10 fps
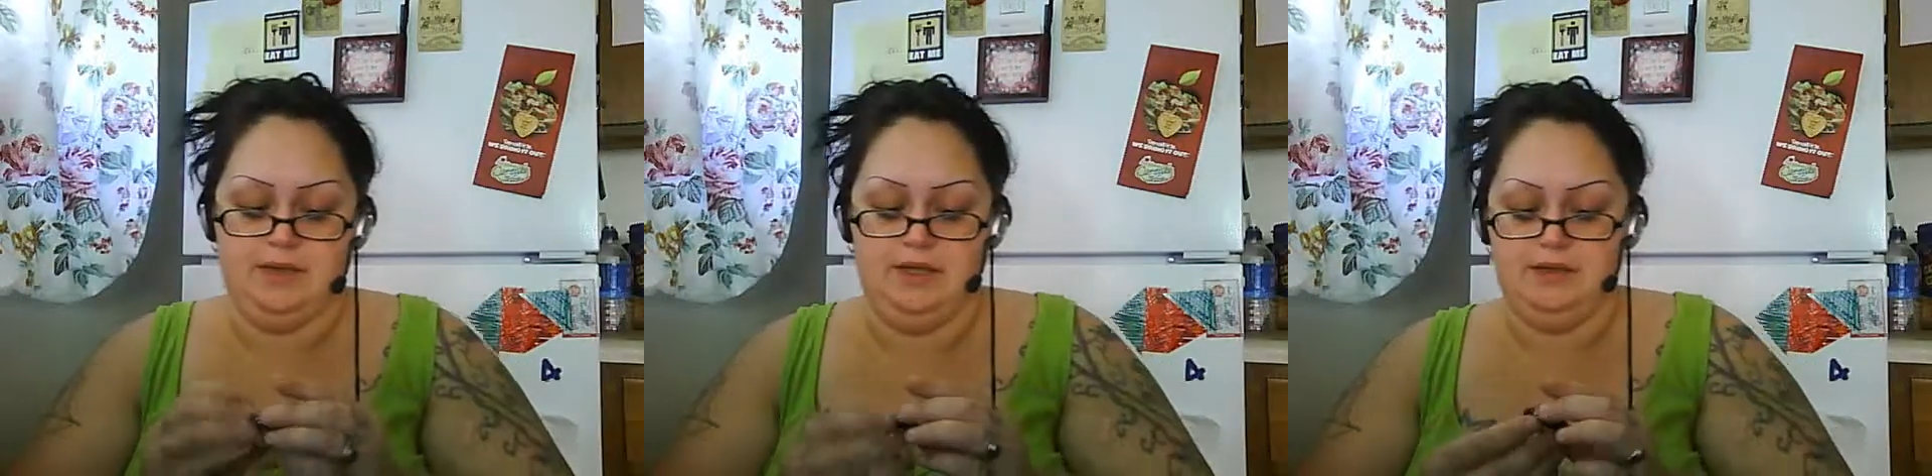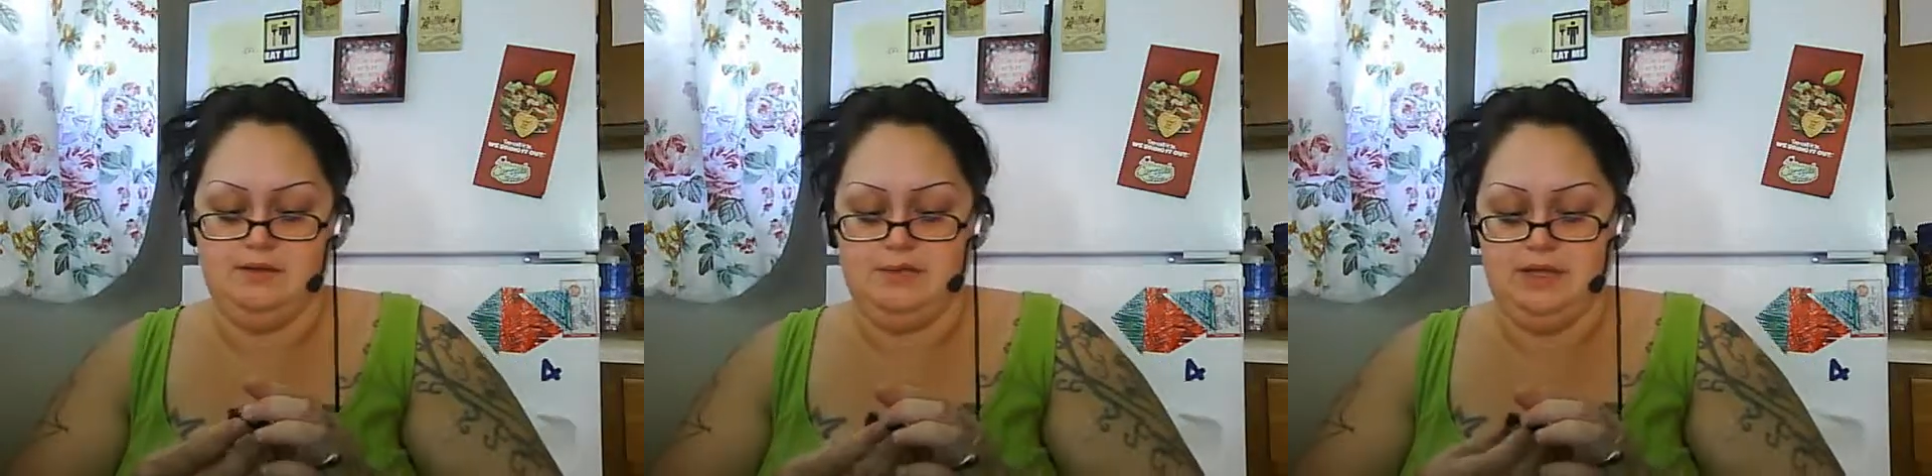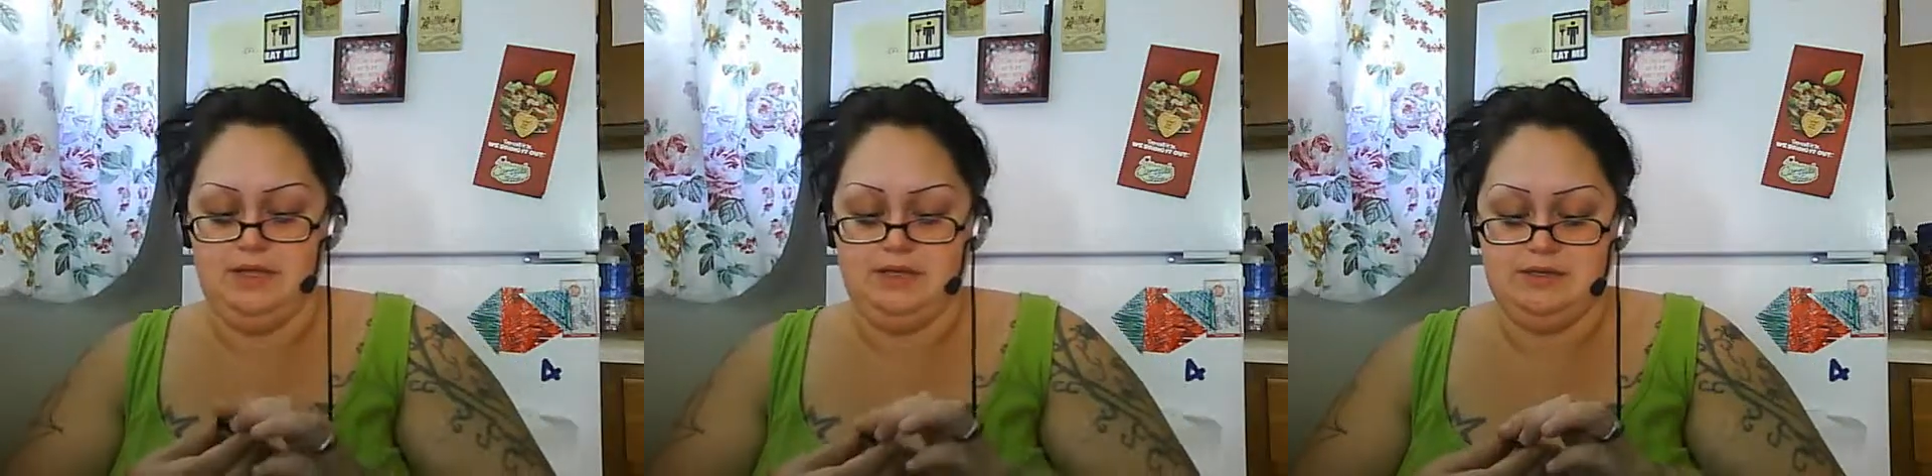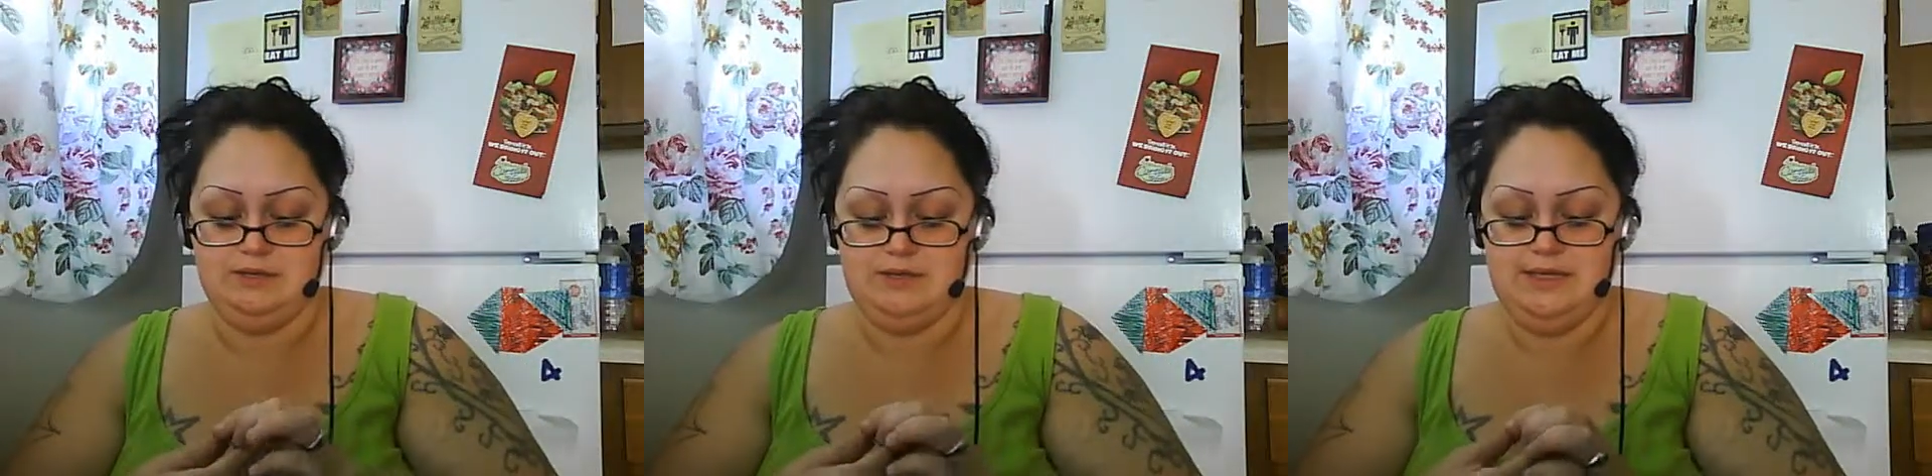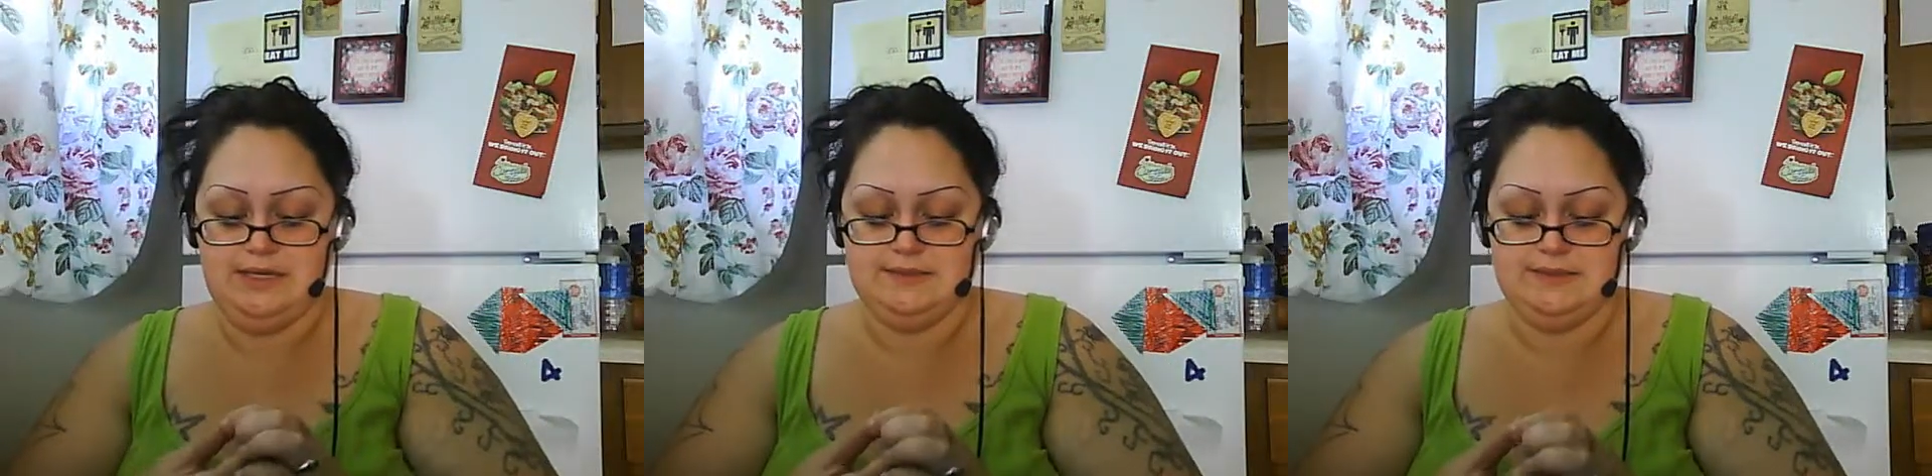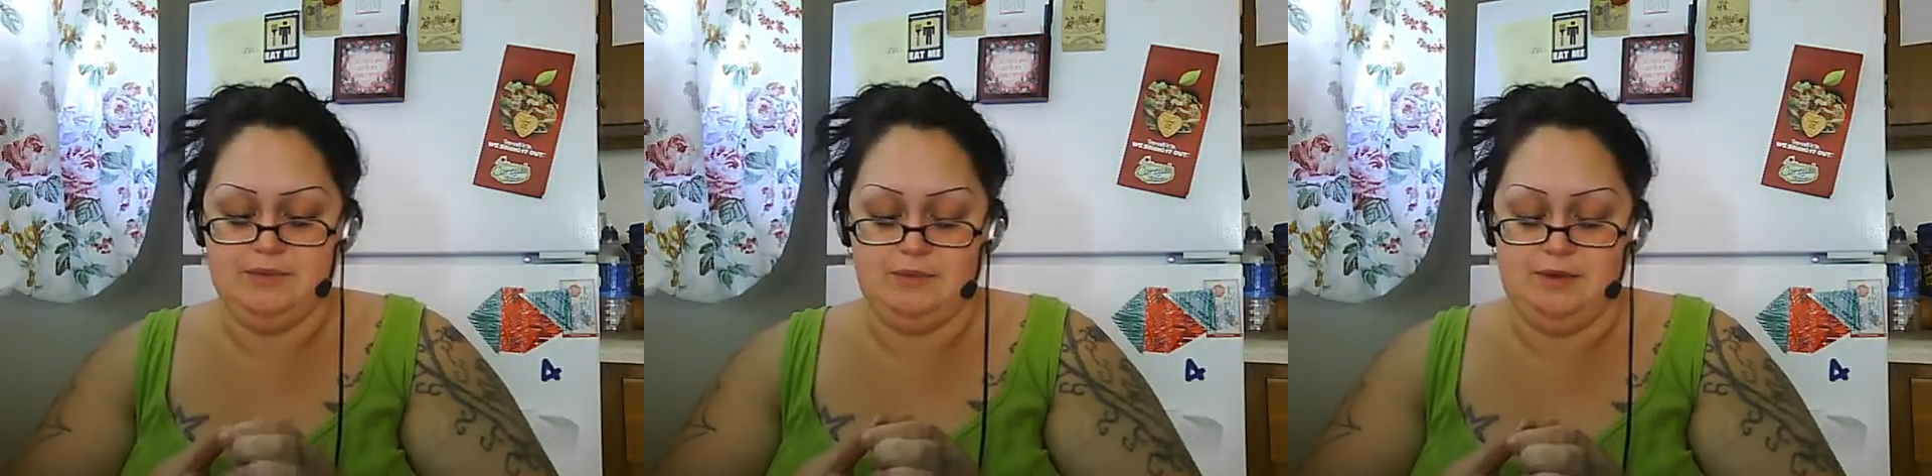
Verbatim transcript: And what you can do with these, you can